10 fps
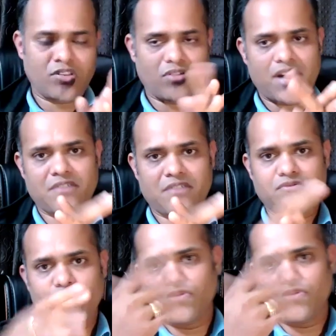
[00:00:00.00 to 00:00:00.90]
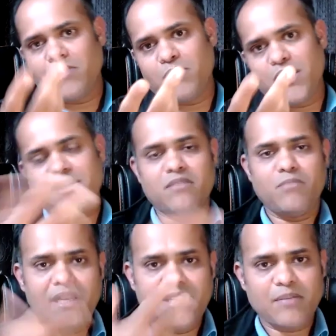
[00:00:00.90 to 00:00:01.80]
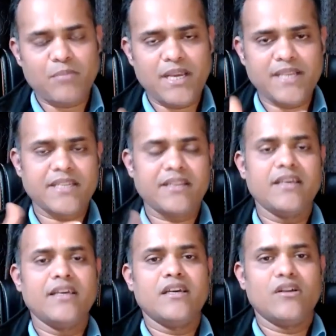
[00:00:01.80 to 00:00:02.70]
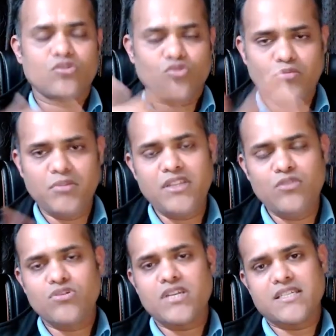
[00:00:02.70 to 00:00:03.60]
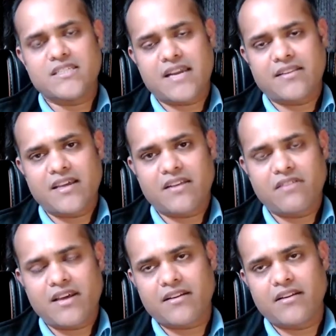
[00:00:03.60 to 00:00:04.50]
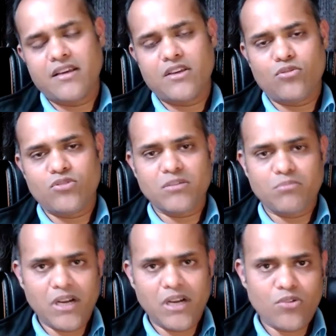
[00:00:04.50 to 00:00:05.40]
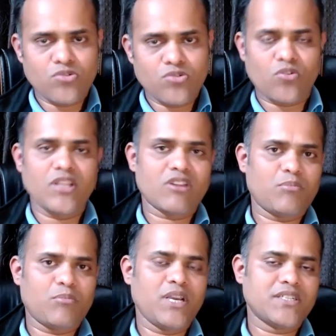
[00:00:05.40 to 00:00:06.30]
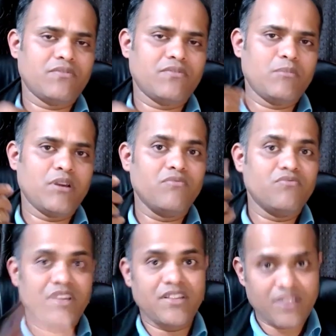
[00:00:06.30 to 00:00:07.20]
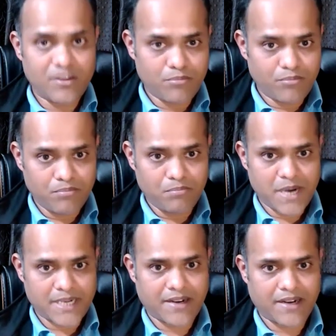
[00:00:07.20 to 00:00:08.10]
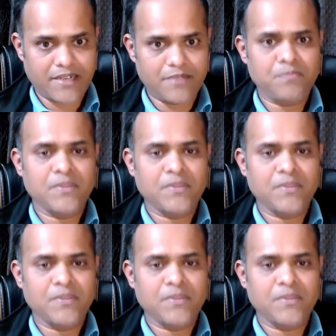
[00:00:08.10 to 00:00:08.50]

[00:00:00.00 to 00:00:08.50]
kind of show the application, build the application. So many use cases are there where using build tools only, your application will become very, very better, right?